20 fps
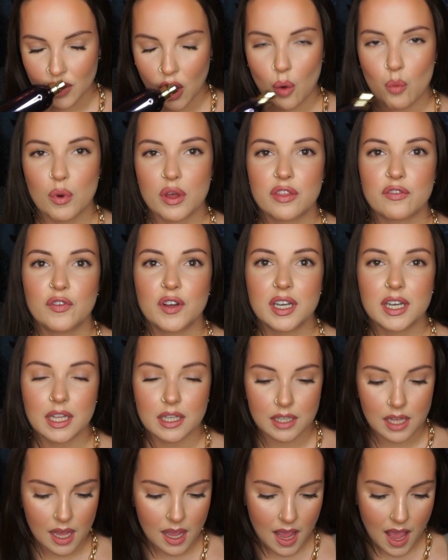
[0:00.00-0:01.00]
with
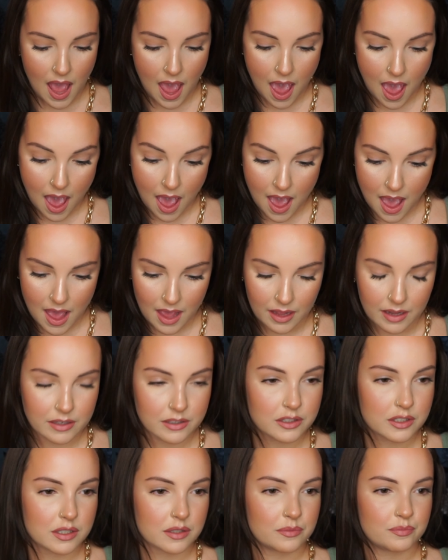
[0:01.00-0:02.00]
vanilla,
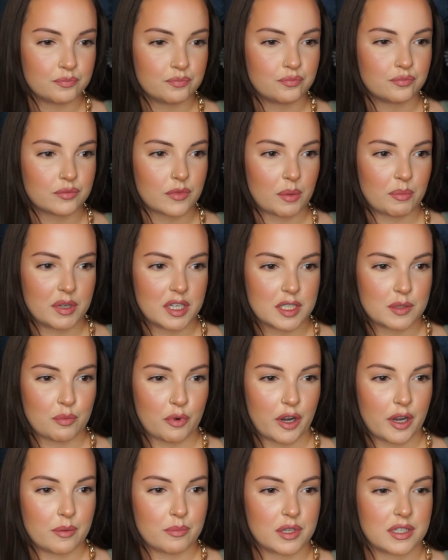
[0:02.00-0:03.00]
and I'm gonna
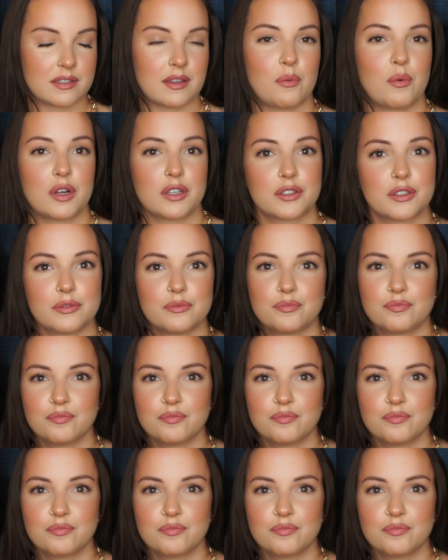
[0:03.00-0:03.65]
spray it because I want to.